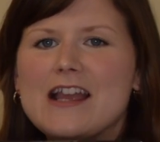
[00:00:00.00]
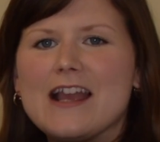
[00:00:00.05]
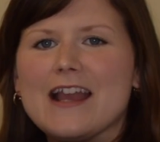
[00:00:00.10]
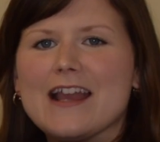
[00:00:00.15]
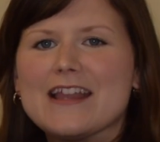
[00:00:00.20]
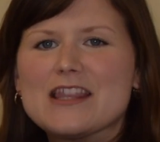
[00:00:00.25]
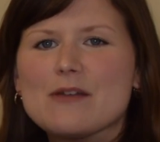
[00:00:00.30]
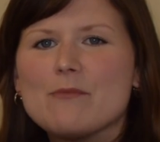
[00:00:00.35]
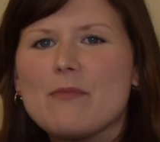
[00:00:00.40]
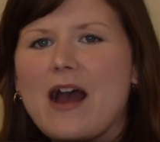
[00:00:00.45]

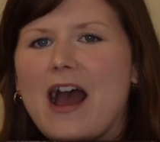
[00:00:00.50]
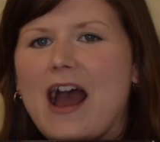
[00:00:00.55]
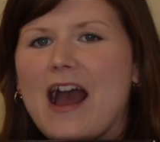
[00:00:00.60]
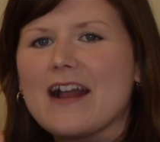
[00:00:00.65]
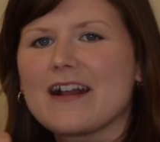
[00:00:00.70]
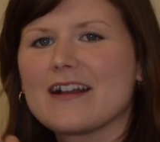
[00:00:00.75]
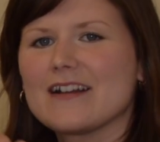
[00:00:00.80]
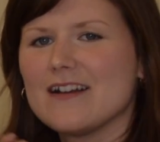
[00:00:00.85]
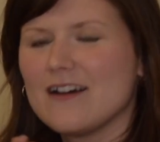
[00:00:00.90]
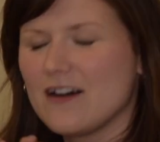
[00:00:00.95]
in the
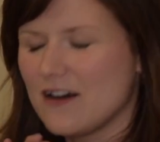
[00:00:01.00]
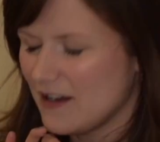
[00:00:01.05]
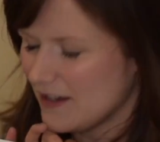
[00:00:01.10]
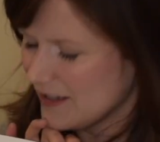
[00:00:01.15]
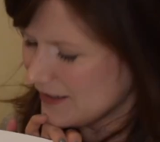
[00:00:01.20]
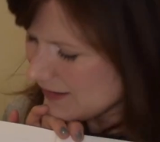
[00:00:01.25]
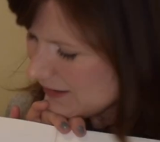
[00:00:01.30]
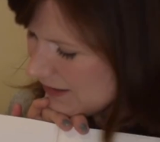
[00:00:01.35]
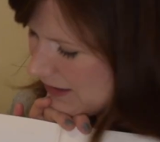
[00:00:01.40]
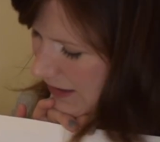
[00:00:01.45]
back. Oh,
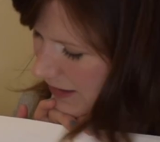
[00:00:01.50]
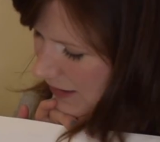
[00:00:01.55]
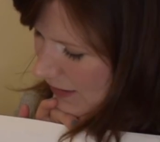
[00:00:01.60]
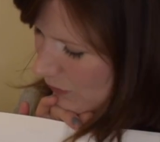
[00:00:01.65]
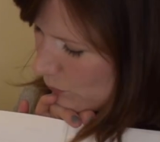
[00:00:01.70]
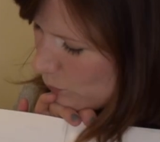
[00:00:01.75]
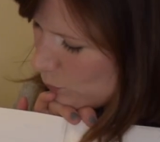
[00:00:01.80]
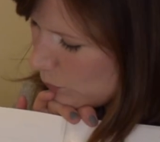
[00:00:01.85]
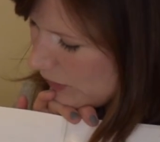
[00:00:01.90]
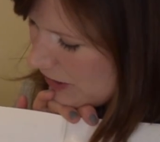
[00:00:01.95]

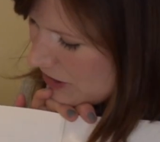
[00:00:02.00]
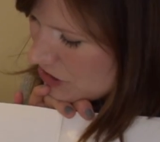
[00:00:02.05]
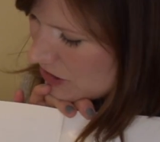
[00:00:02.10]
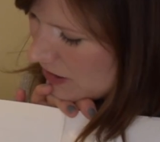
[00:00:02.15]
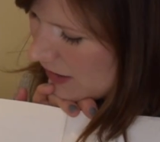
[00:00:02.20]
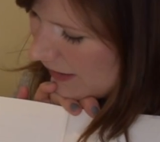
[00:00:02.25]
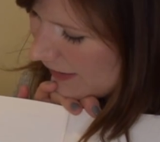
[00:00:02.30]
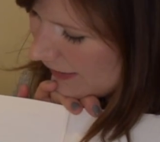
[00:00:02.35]
wish that